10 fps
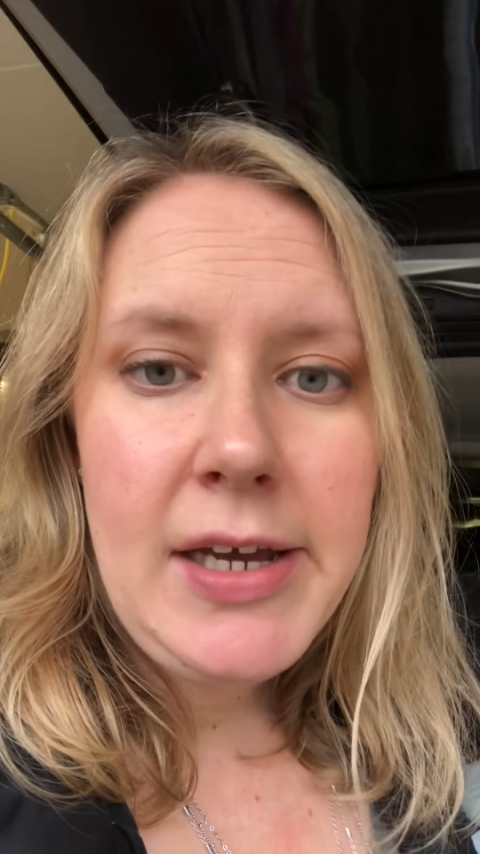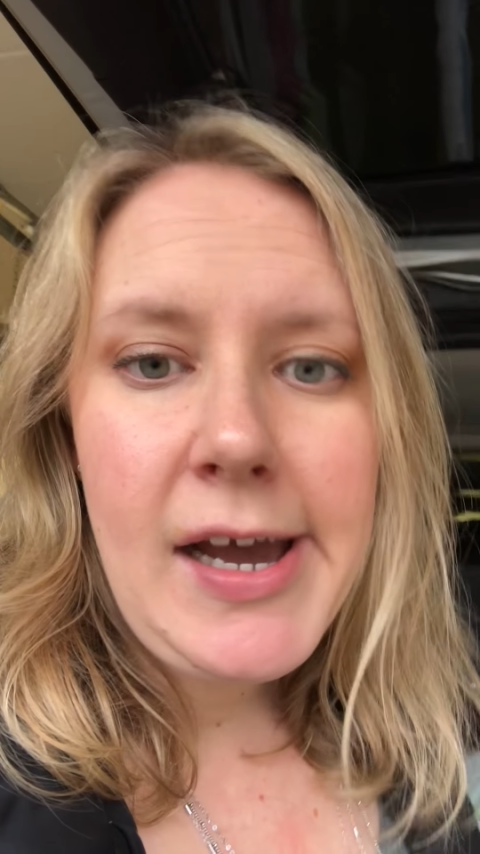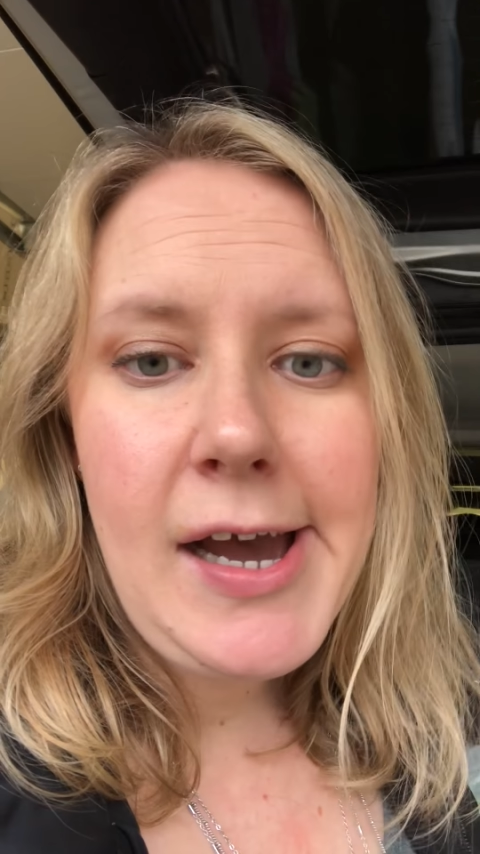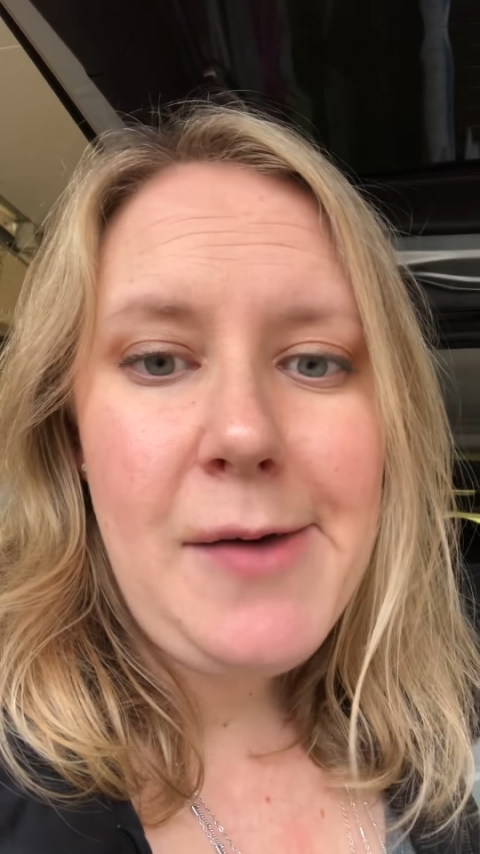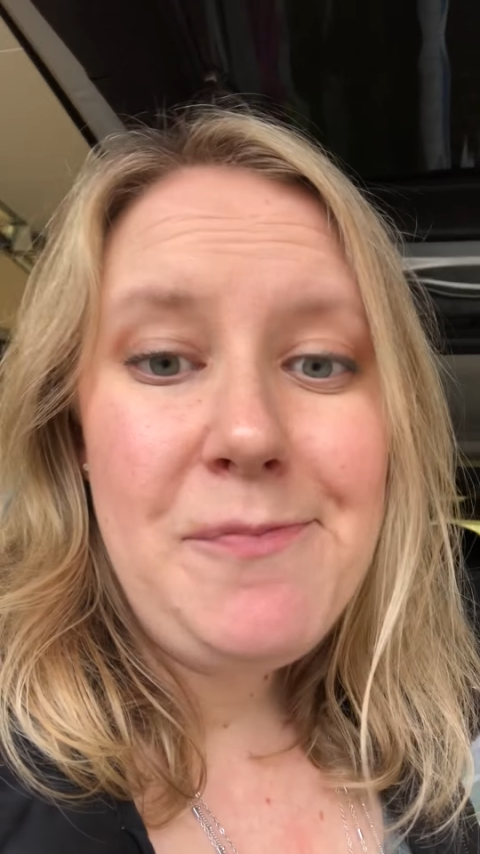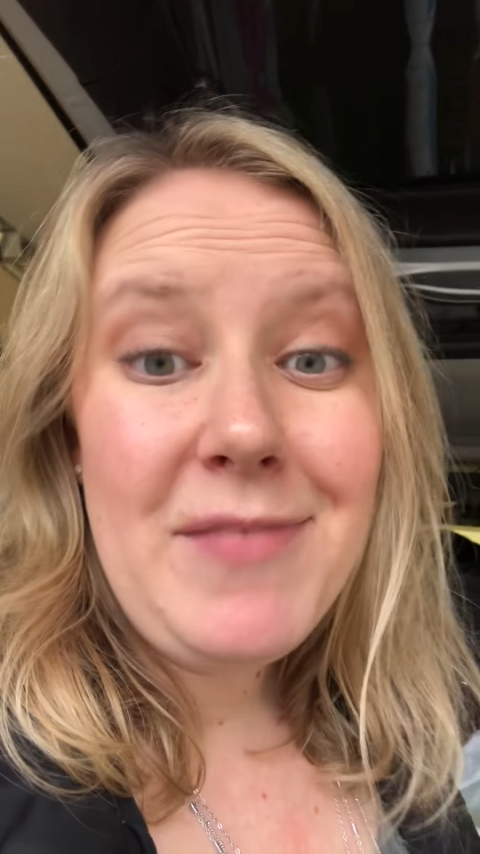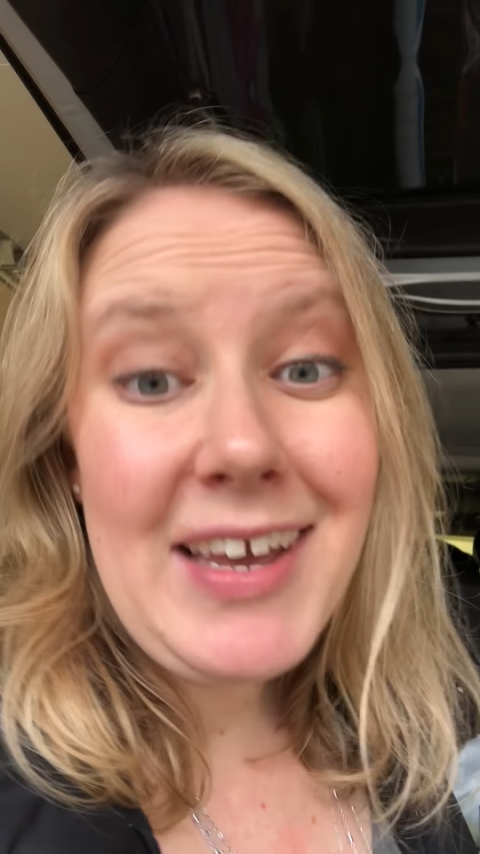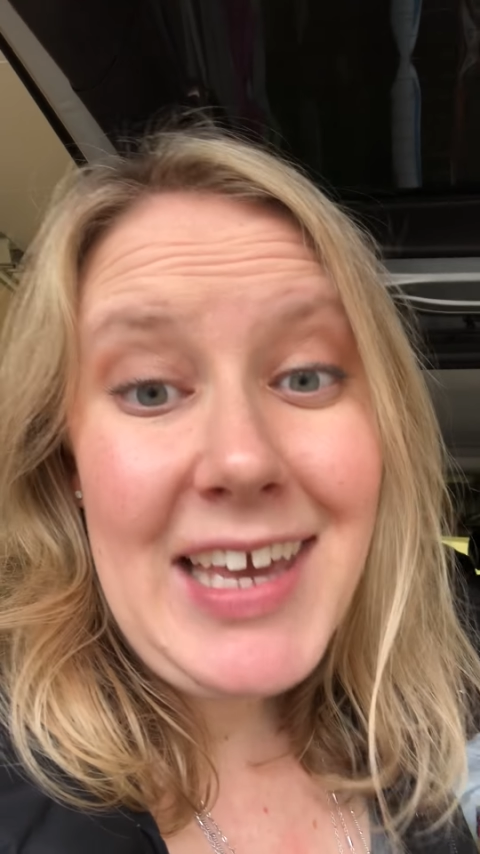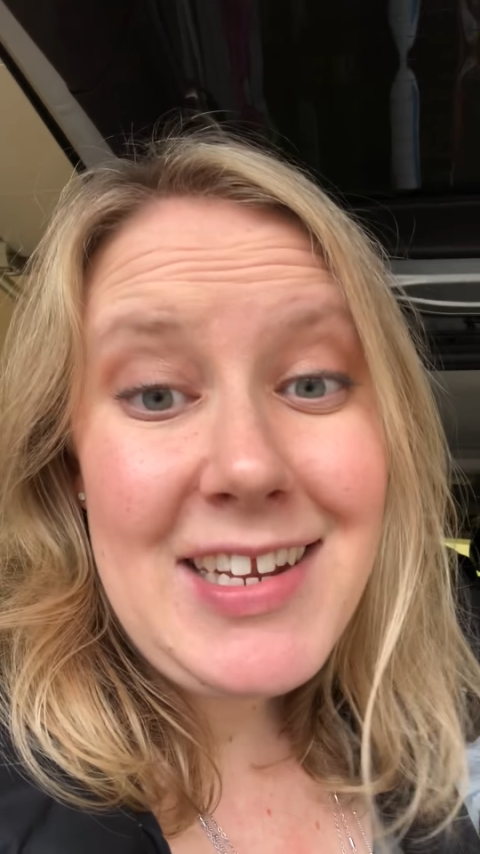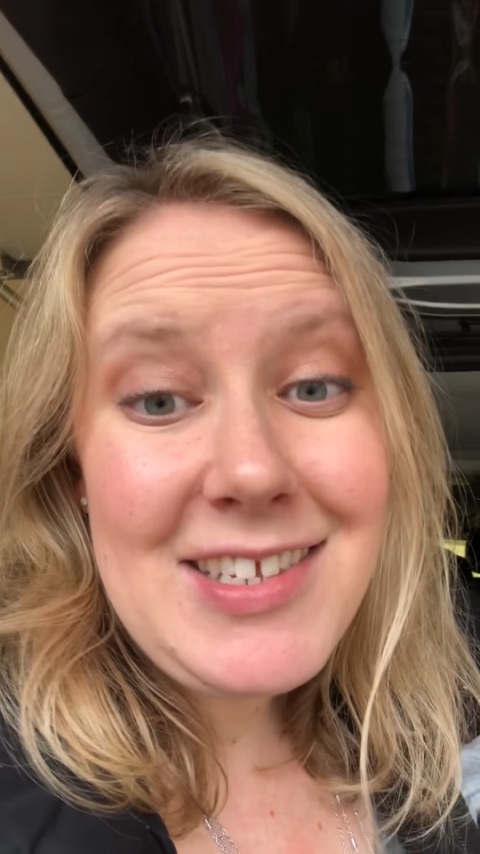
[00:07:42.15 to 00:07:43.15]

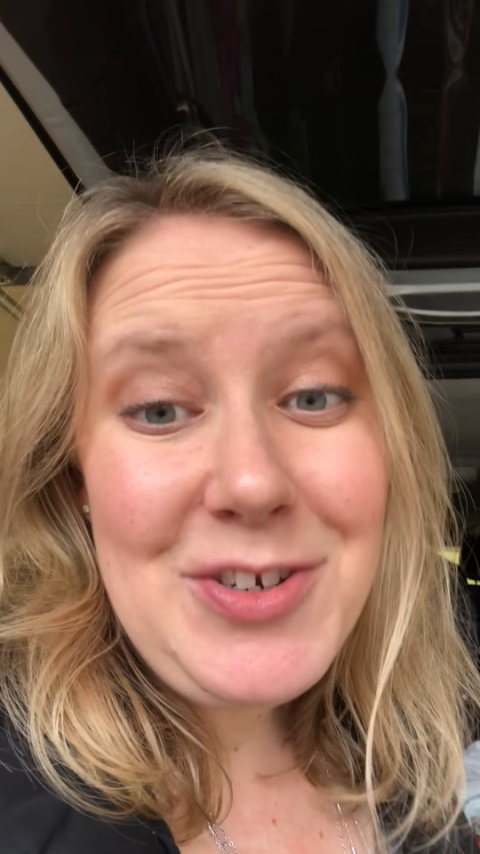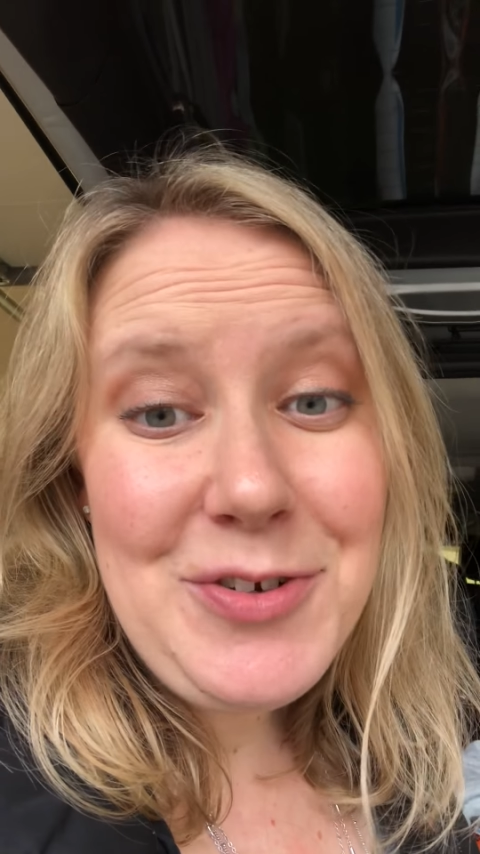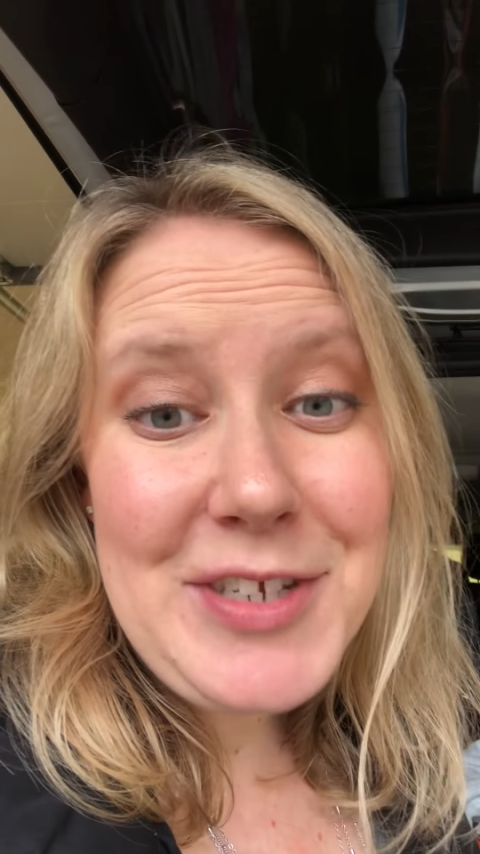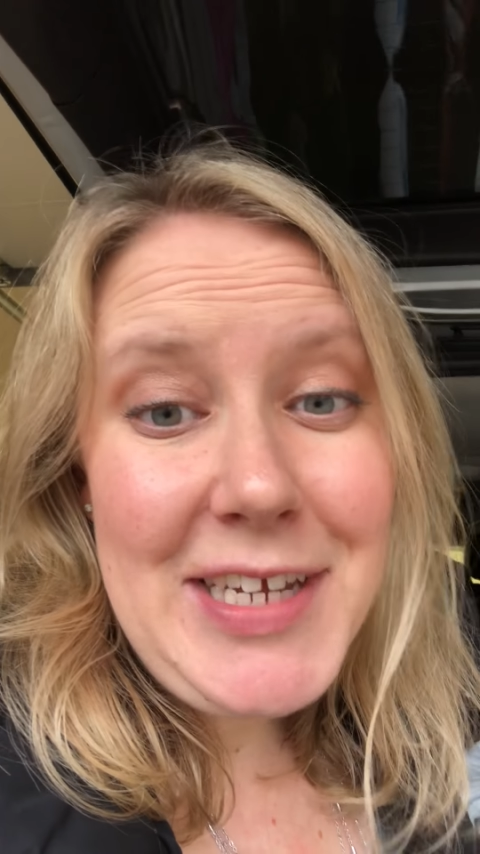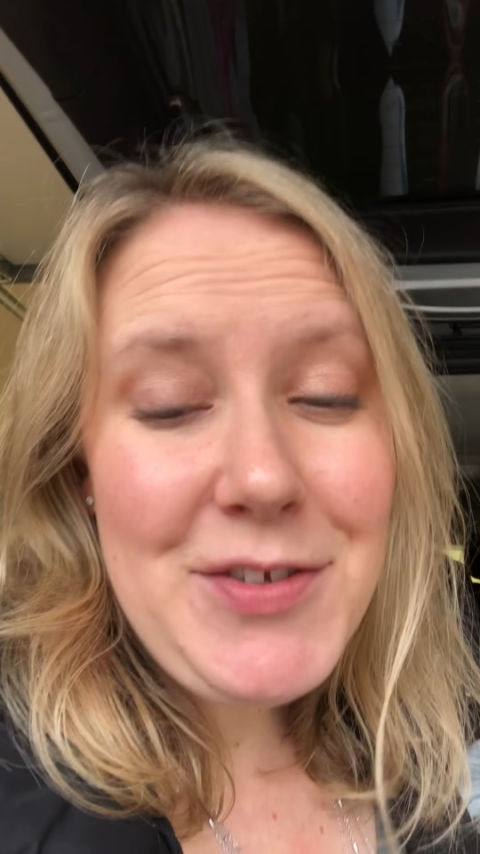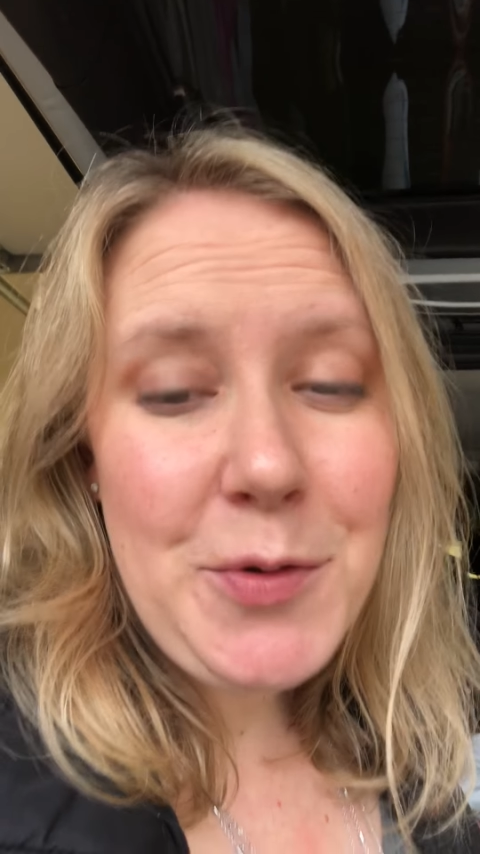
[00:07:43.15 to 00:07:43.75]
Again, it's New Year's Eve,